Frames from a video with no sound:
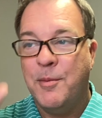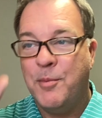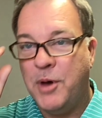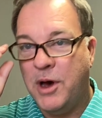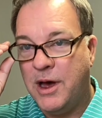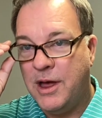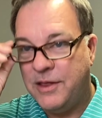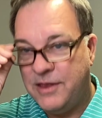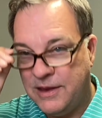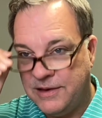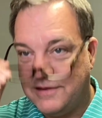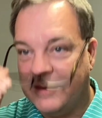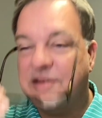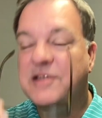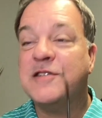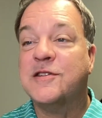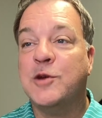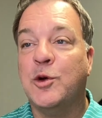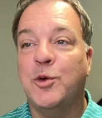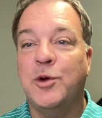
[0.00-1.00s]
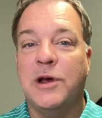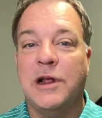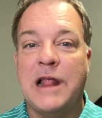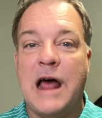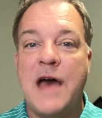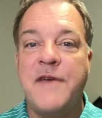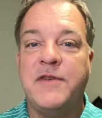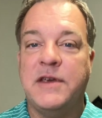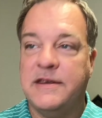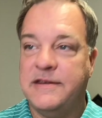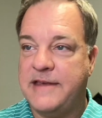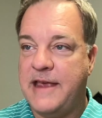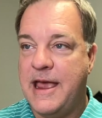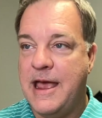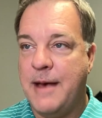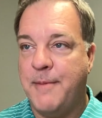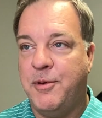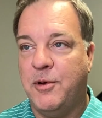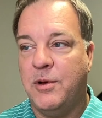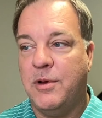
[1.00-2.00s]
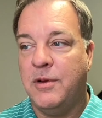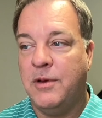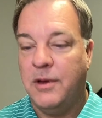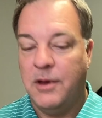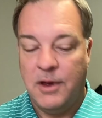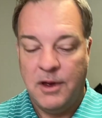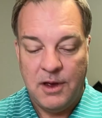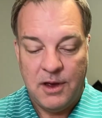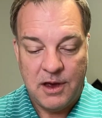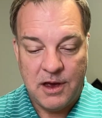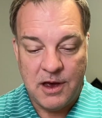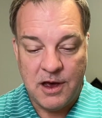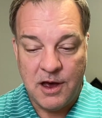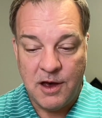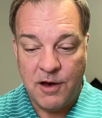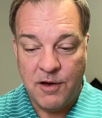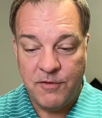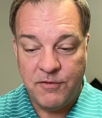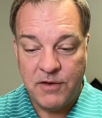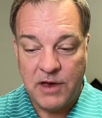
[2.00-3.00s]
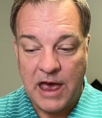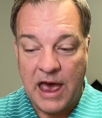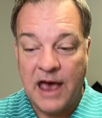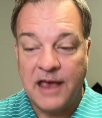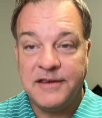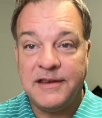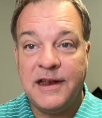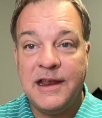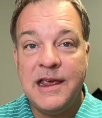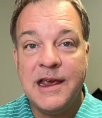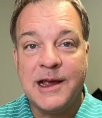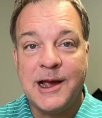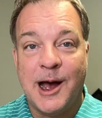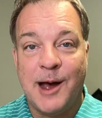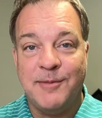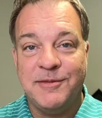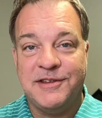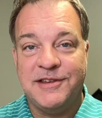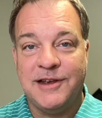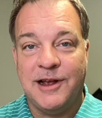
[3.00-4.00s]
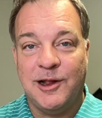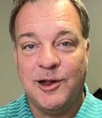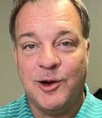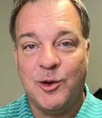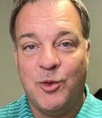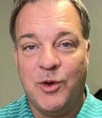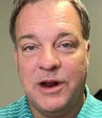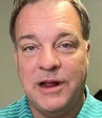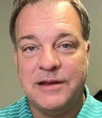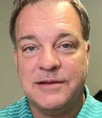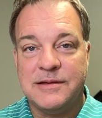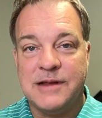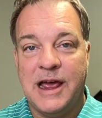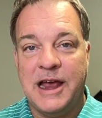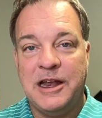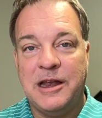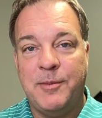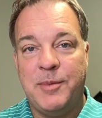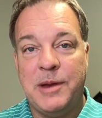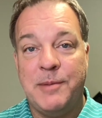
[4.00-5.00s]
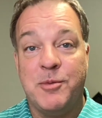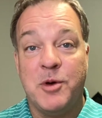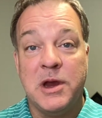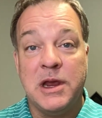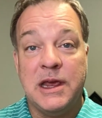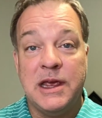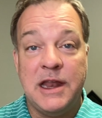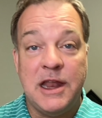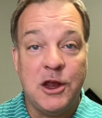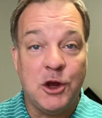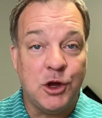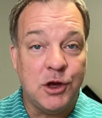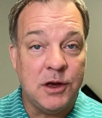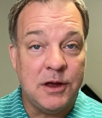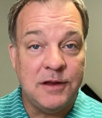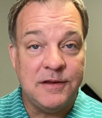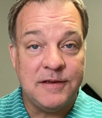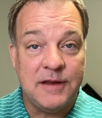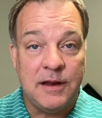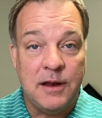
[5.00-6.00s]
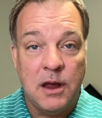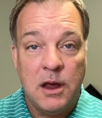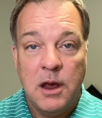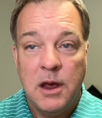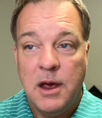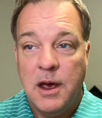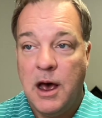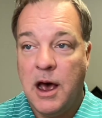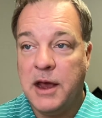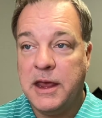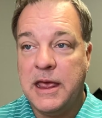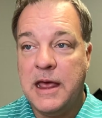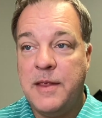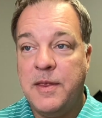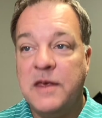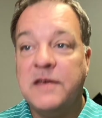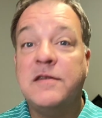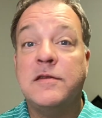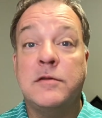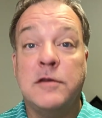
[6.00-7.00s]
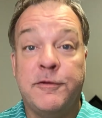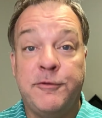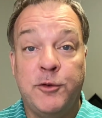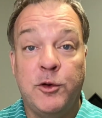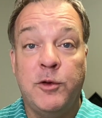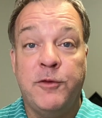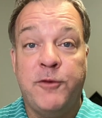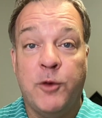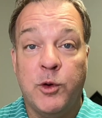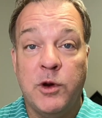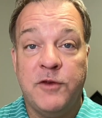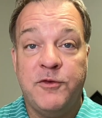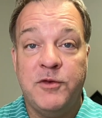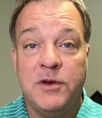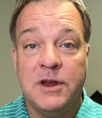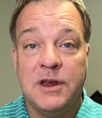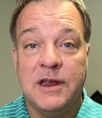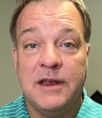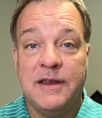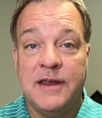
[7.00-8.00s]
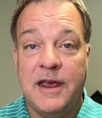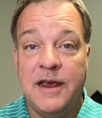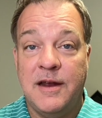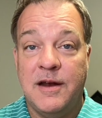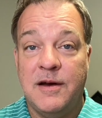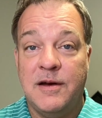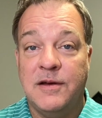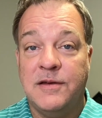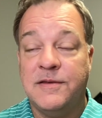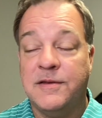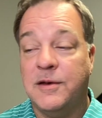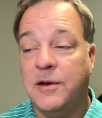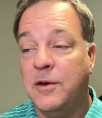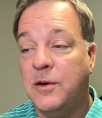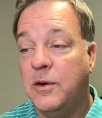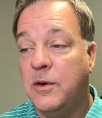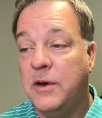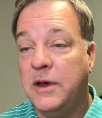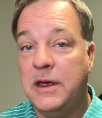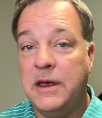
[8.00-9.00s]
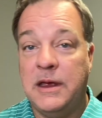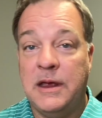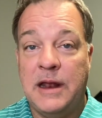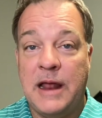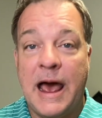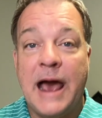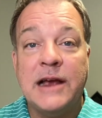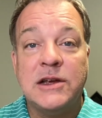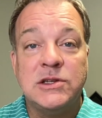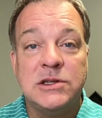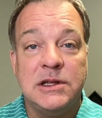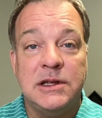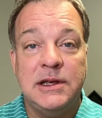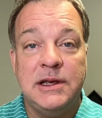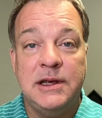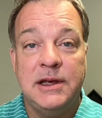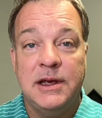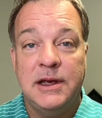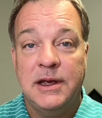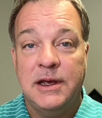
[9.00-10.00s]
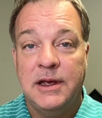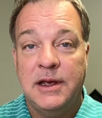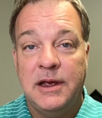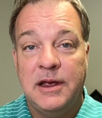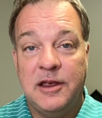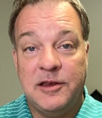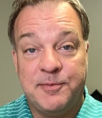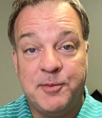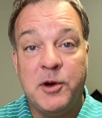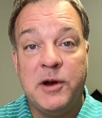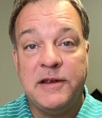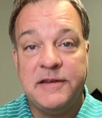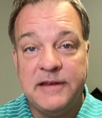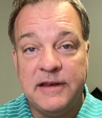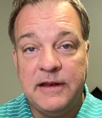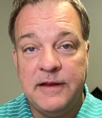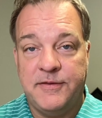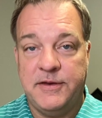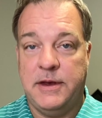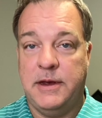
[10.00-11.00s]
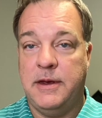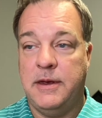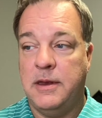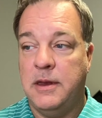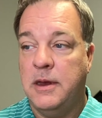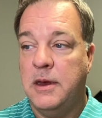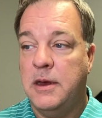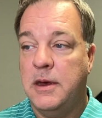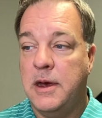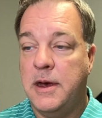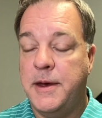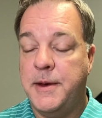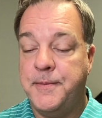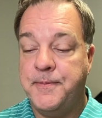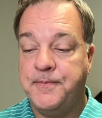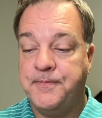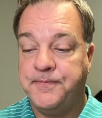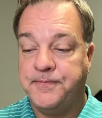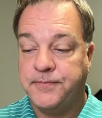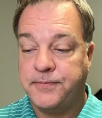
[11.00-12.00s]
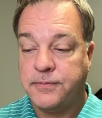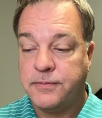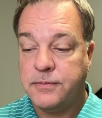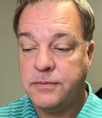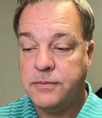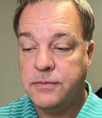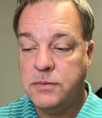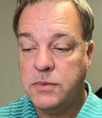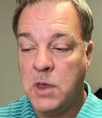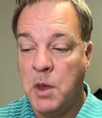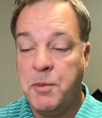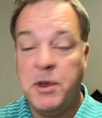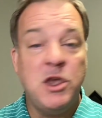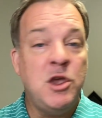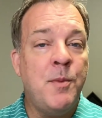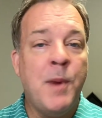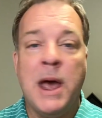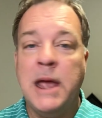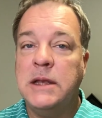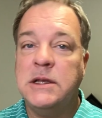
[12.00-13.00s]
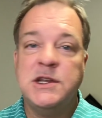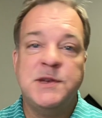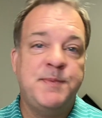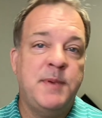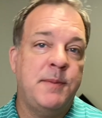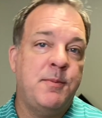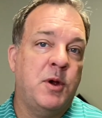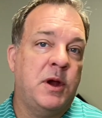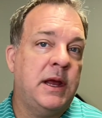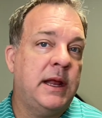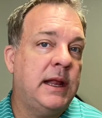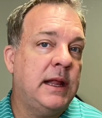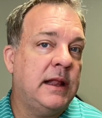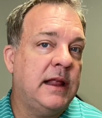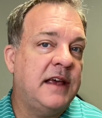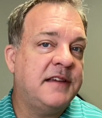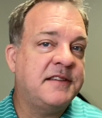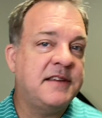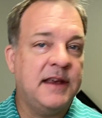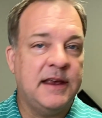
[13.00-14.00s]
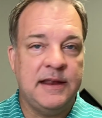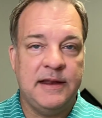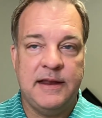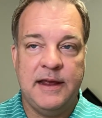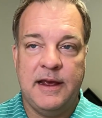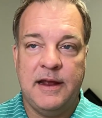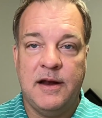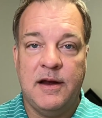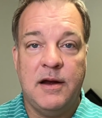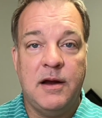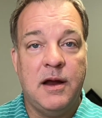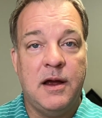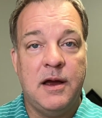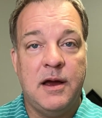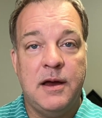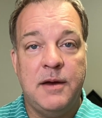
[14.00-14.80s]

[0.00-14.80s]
But this is just a real life example of, as an e-com seller, what it's like to be bringing in goods. And again, this is a full 40-foot container. So it actually is pretty significant. But you might just be bringing in less than a container.